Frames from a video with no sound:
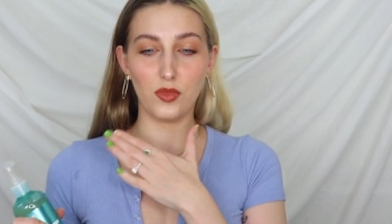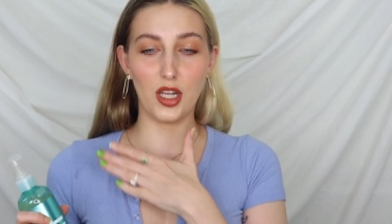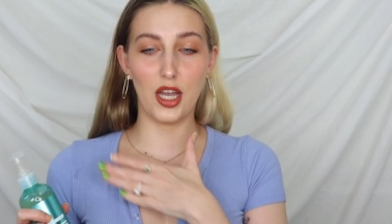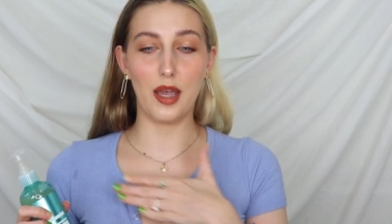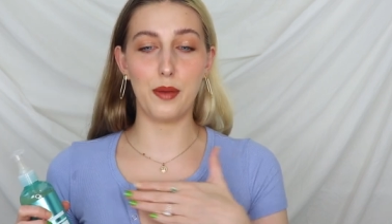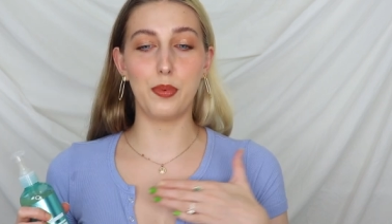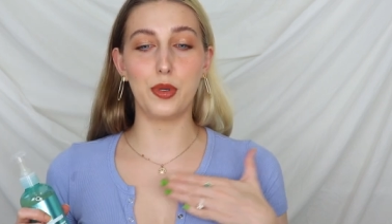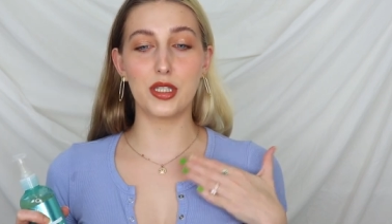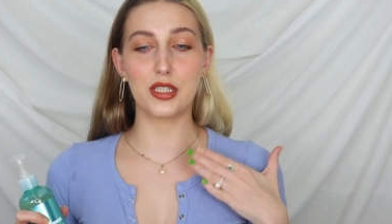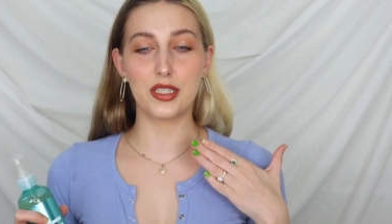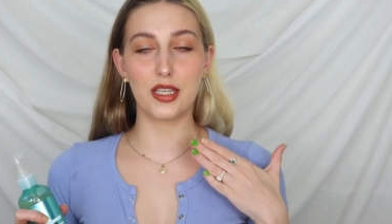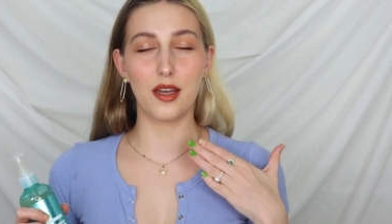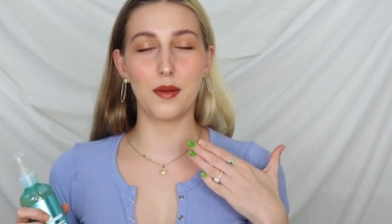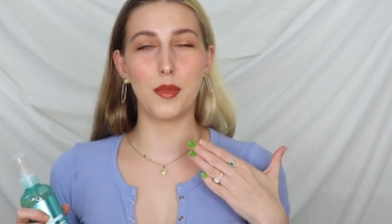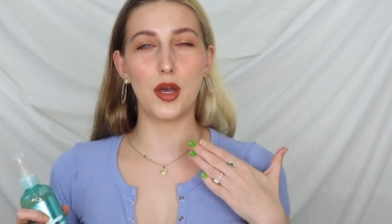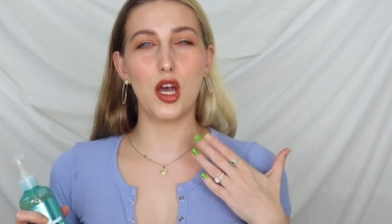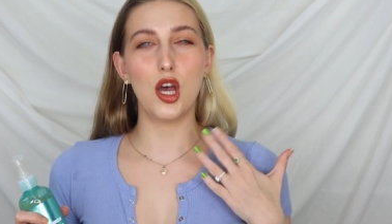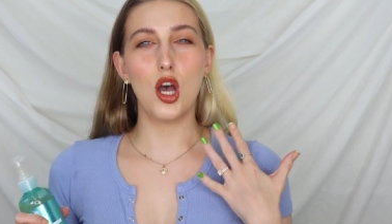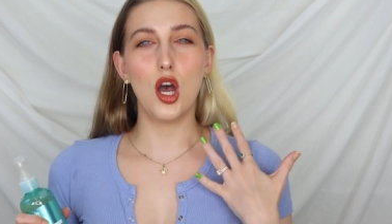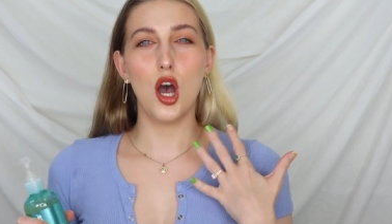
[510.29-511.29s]
I put
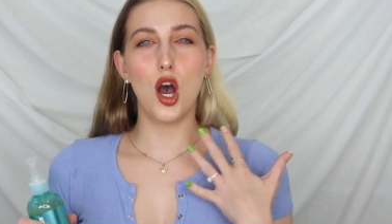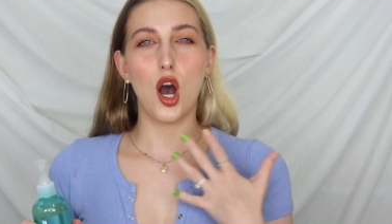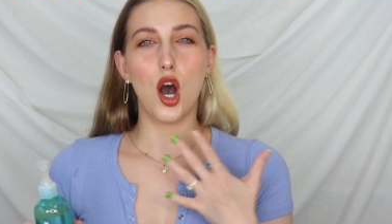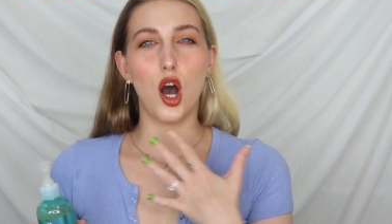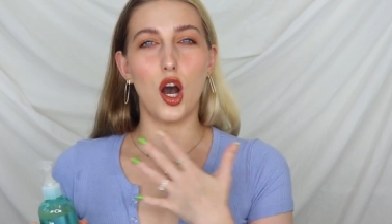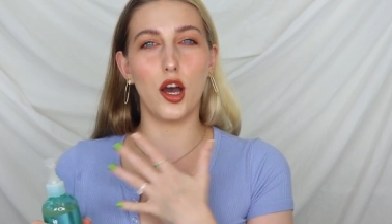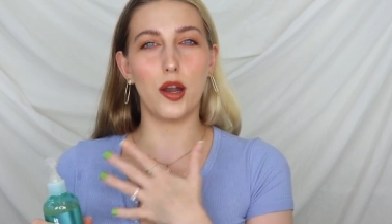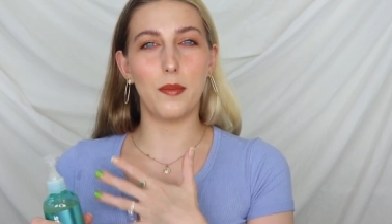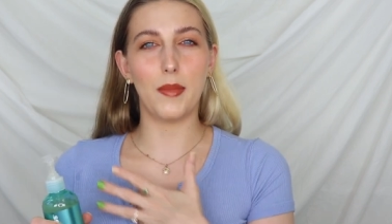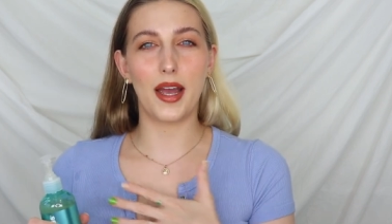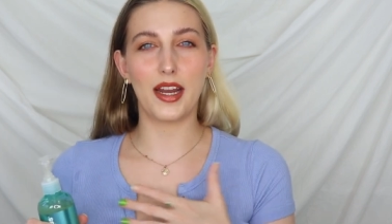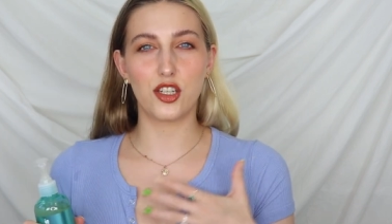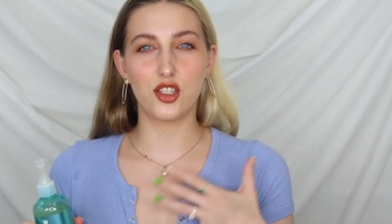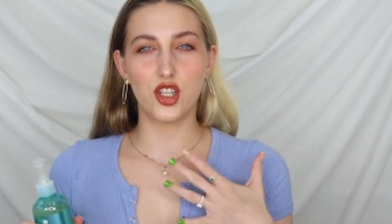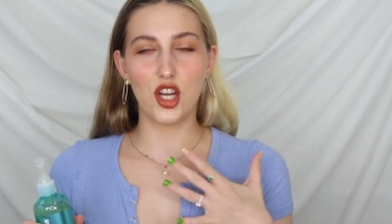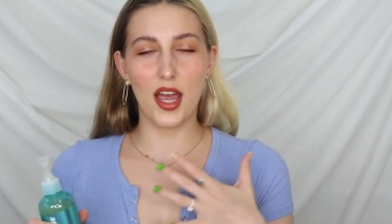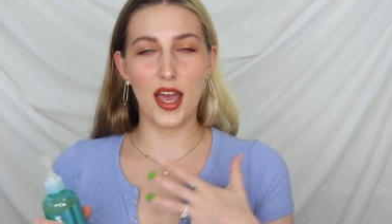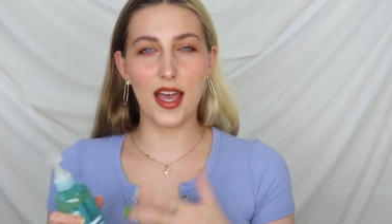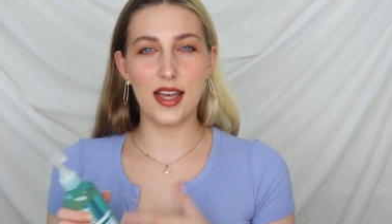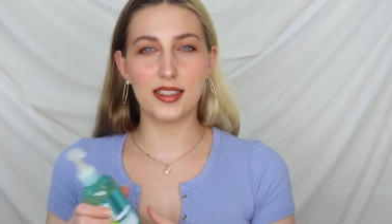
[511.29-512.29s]
some on my
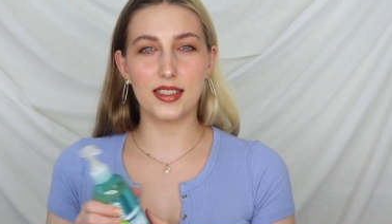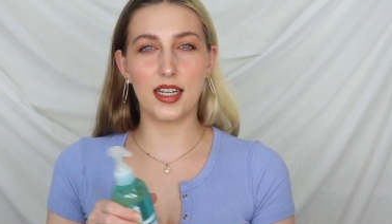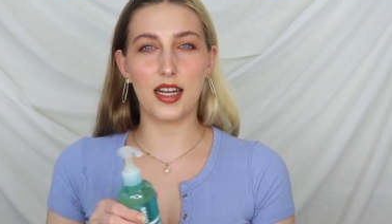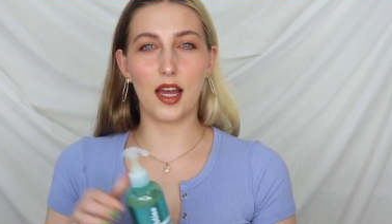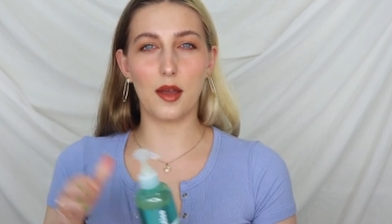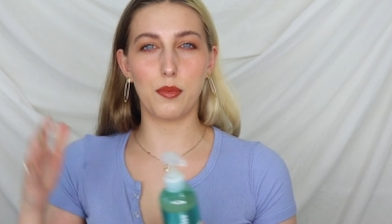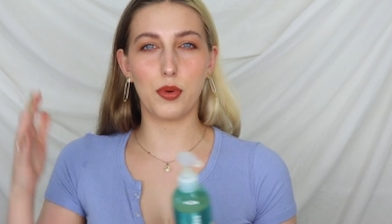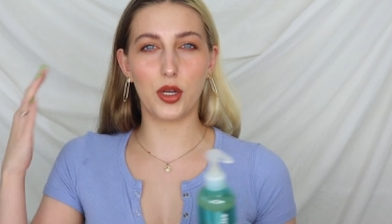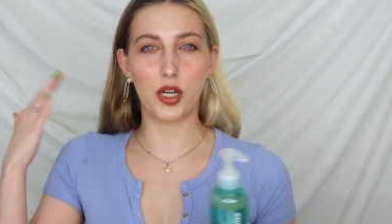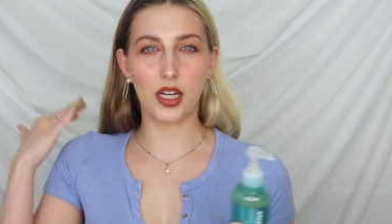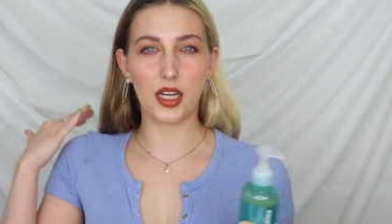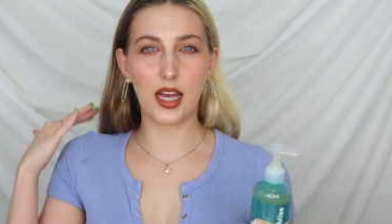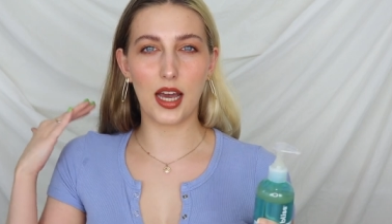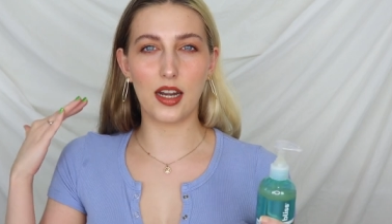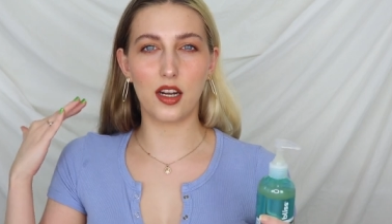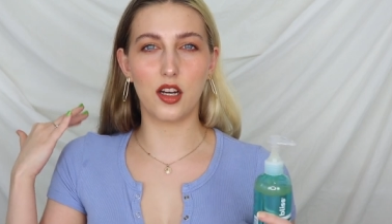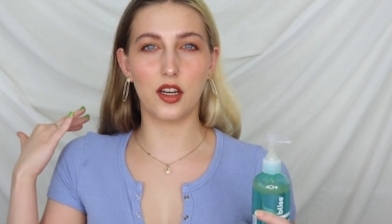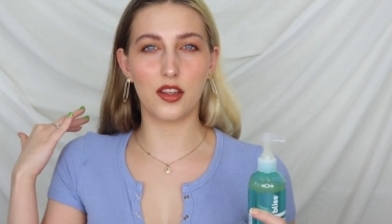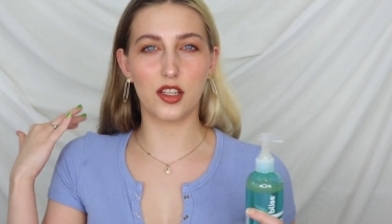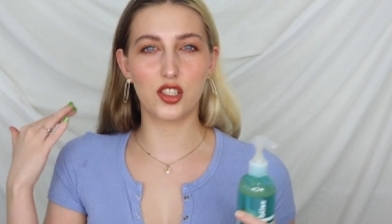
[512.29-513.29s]
chest and I put it
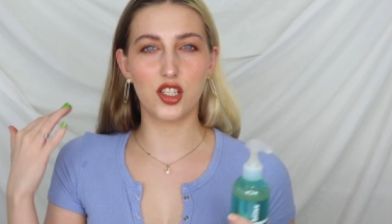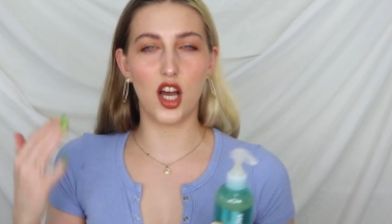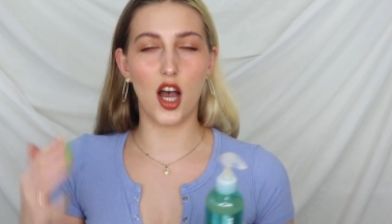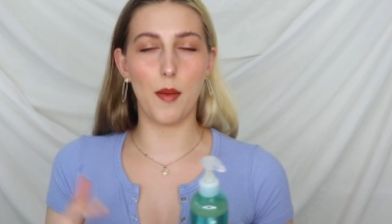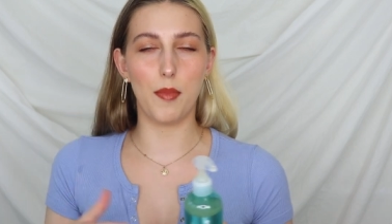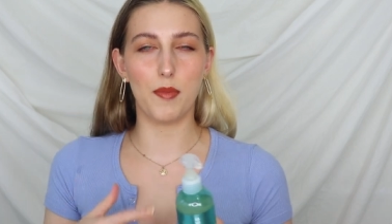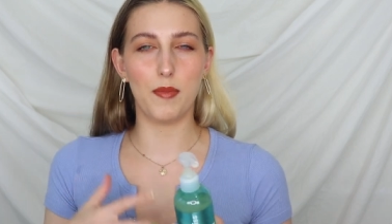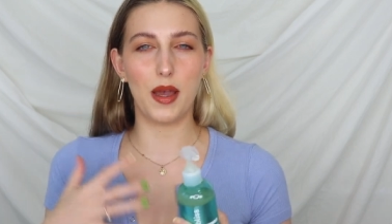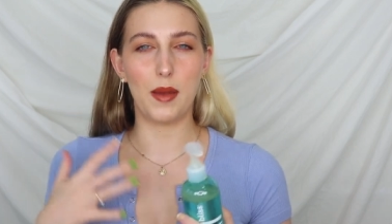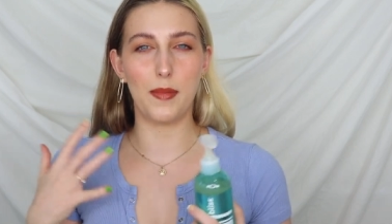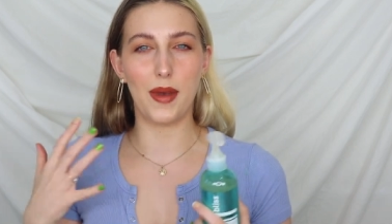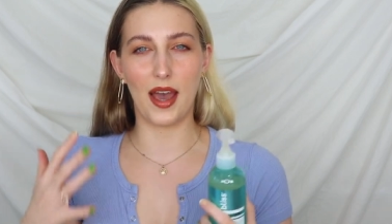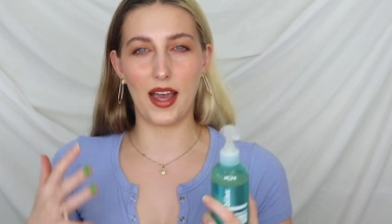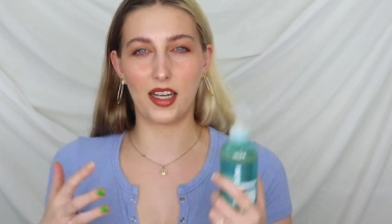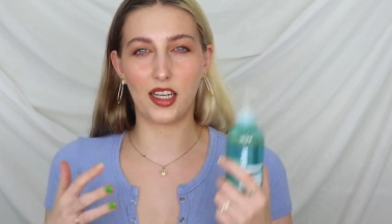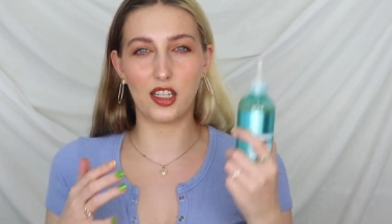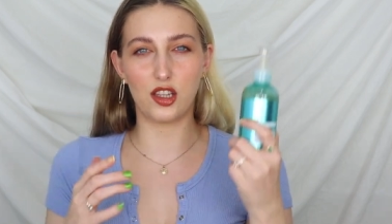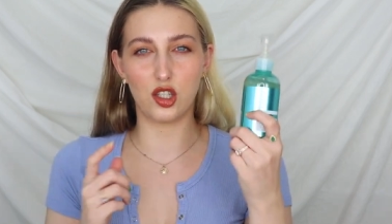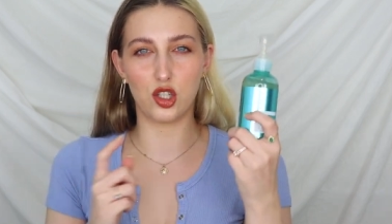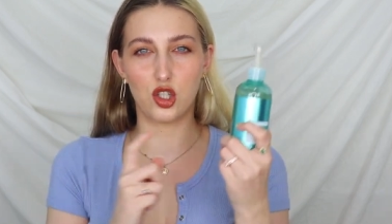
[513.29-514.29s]
kind of on the top of my
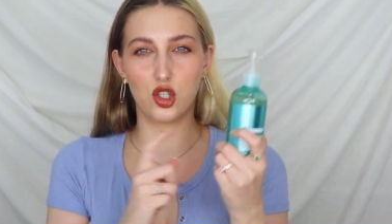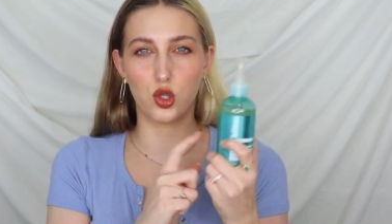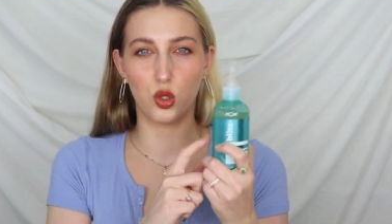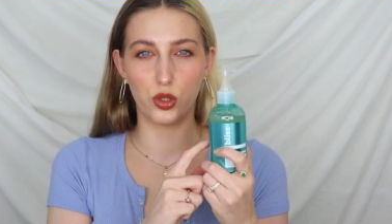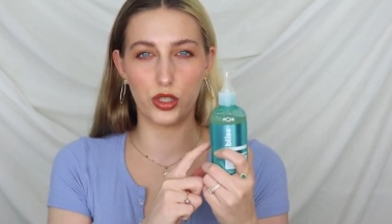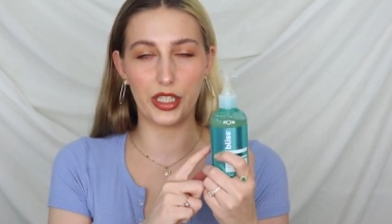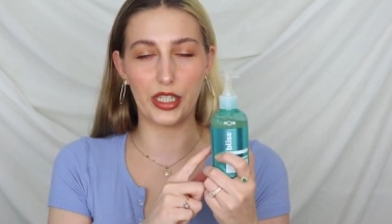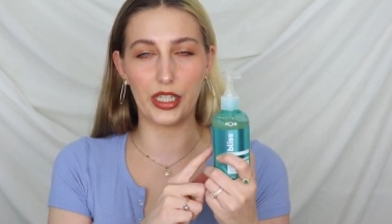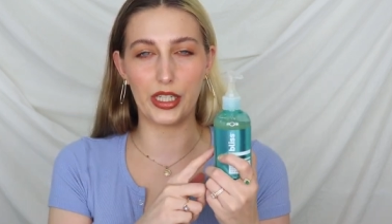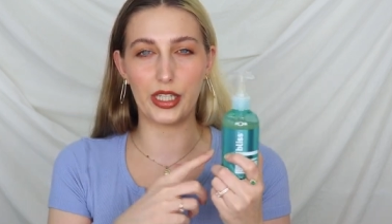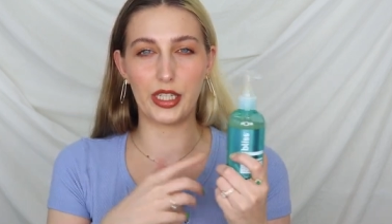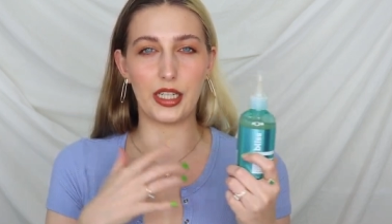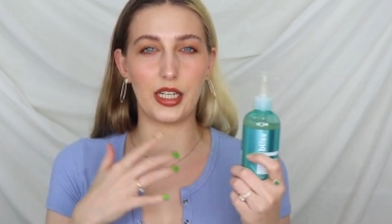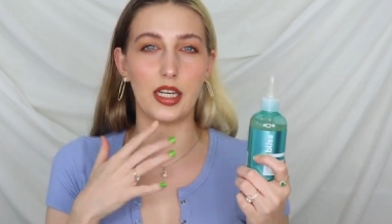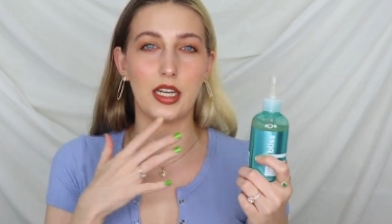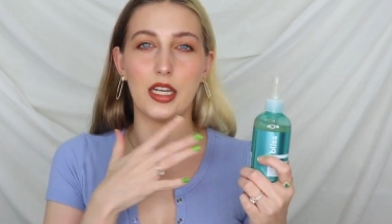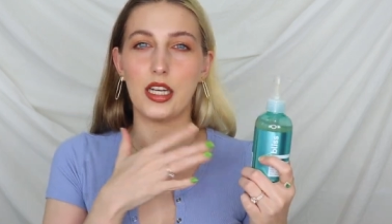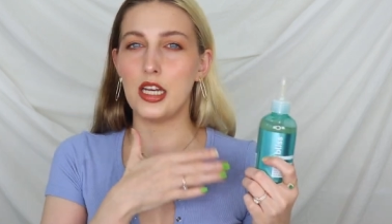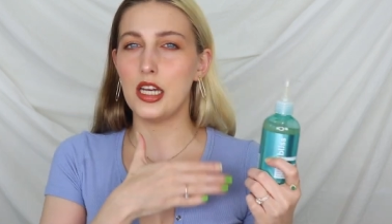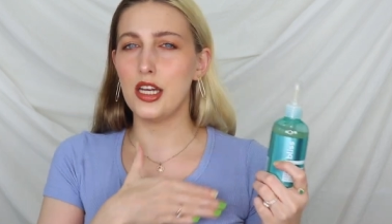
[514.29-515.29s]
back in the shoulder
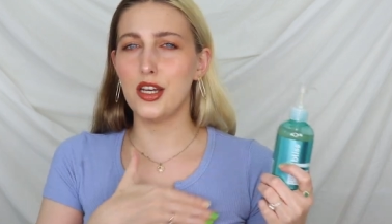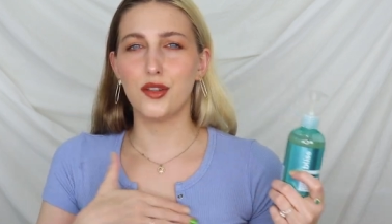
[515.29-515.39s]
area